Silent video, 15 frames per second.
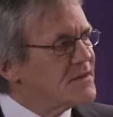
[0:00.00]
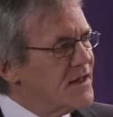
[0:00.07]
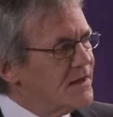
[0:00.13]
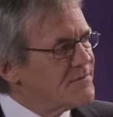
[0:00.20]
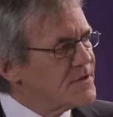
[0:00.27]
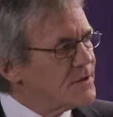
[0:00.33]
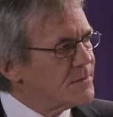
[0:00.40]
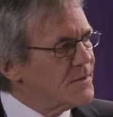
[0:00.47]

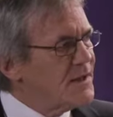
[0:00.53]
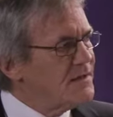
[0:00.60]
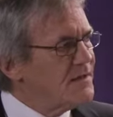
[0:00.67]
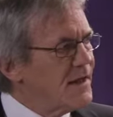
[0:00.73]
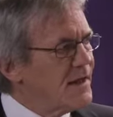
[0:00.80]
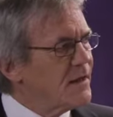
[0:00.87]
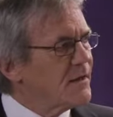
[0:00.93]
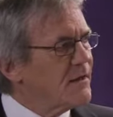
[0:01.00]
gives the
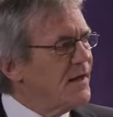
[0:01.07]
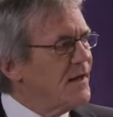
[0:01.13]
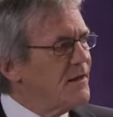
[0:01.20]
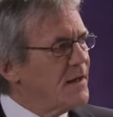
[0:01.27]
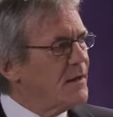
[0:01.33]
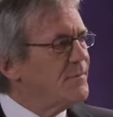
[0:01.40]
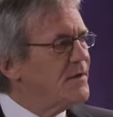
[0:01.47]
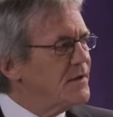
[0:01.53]
retailer,
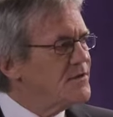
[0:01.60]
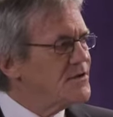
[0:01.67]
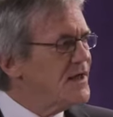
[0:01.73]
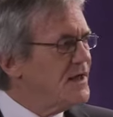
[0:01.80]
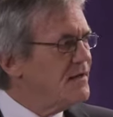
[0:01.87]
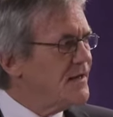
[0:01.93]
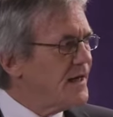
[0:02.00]
NWG,